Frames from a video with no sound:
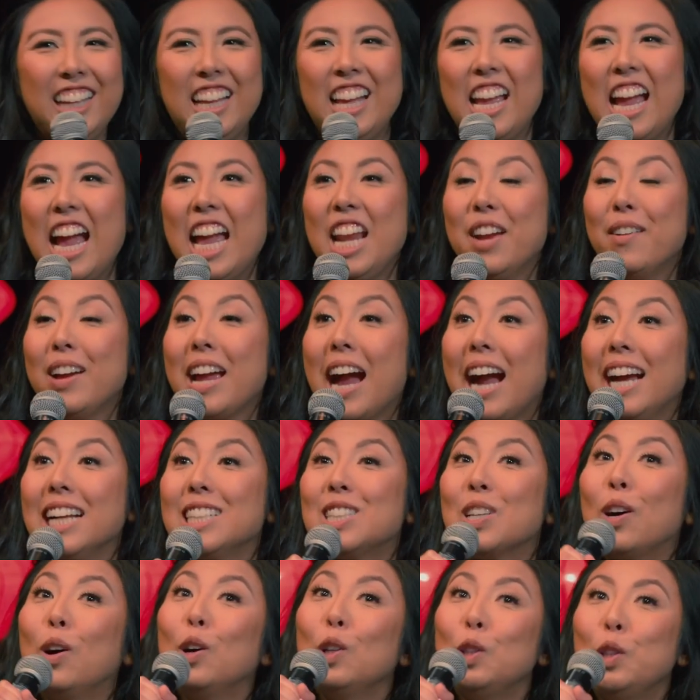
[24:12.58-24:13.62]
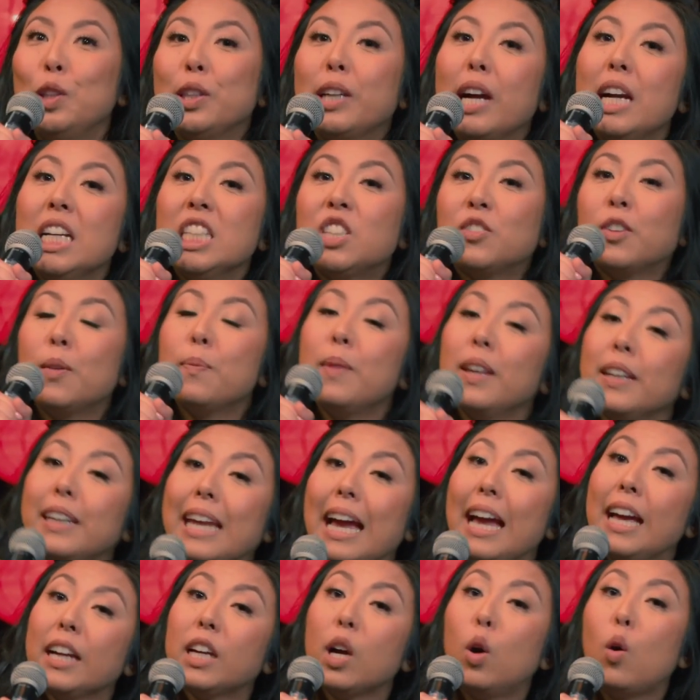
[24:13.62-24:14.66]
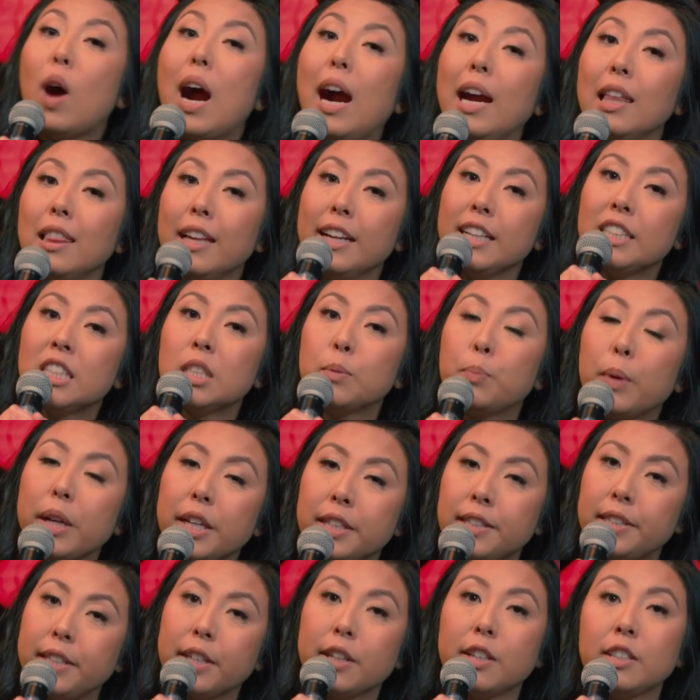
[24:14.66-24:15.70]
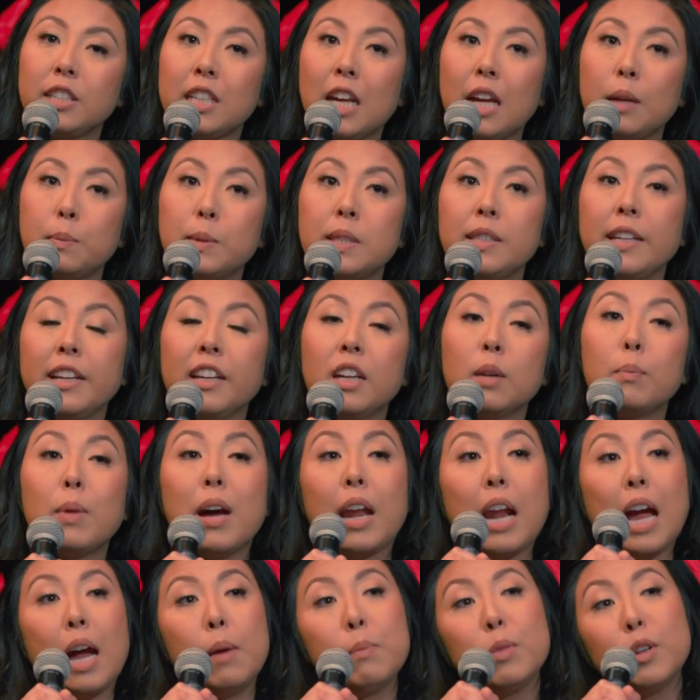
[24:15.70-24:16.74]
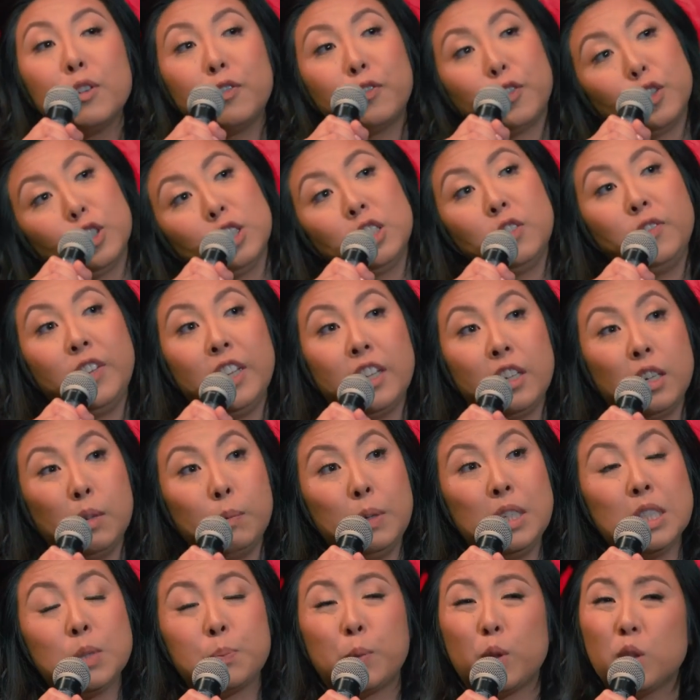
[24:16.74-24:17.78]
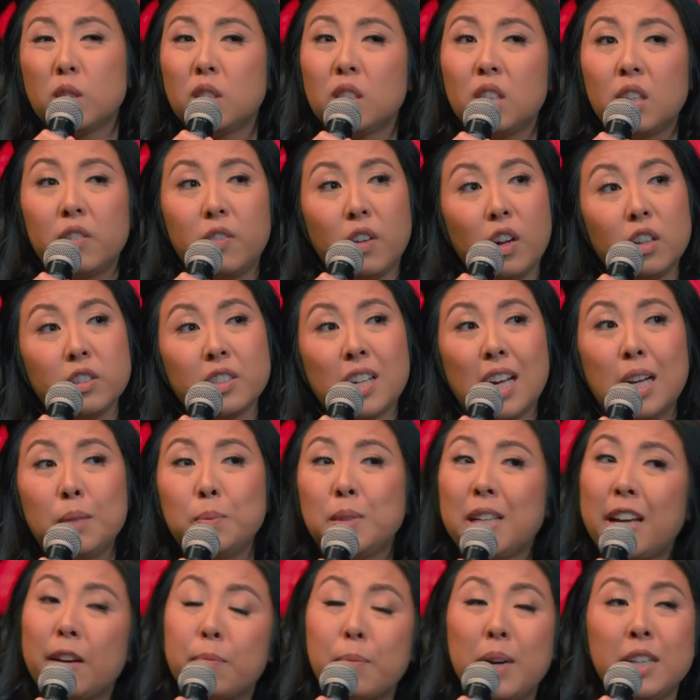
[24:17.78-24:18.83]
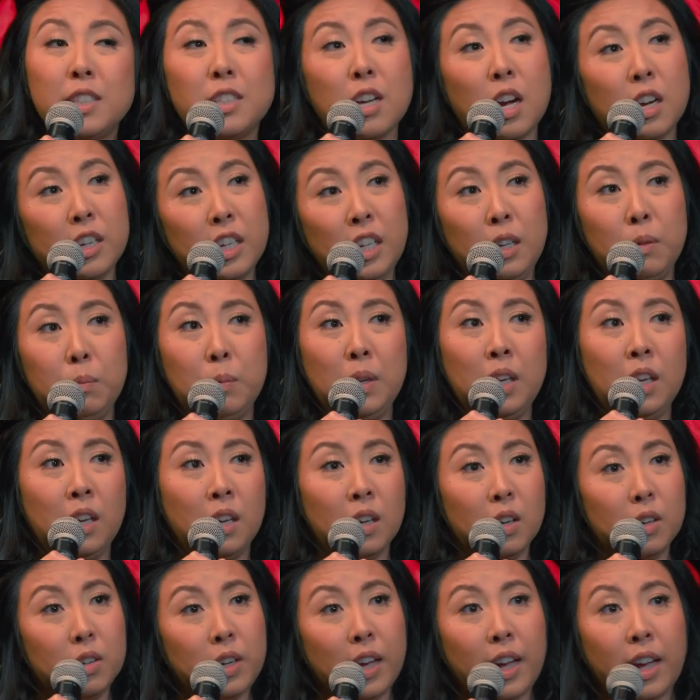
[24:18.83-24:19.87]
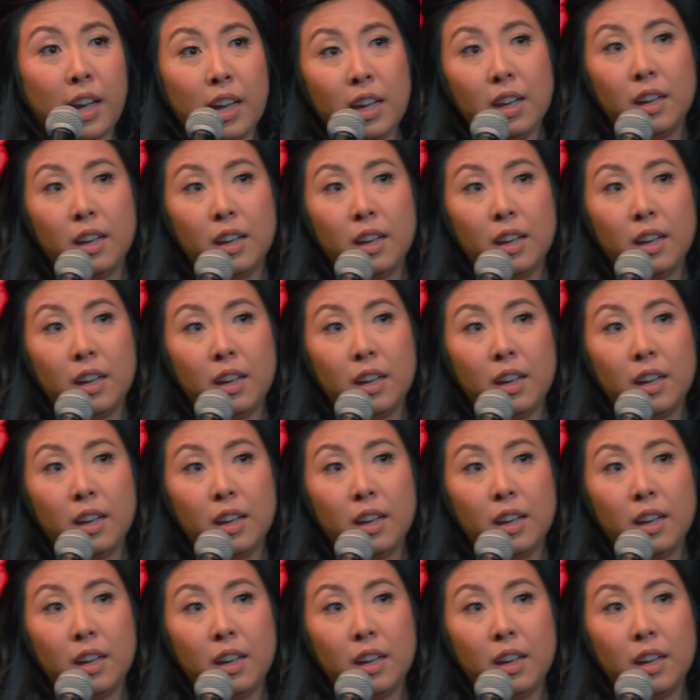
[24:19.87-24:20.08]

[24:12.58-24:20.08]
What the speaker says: I told you guys from the get-go, I like to break stereotypes. Think about it, I'm the first Vietnamese person of all time to have my dog eat me, okay?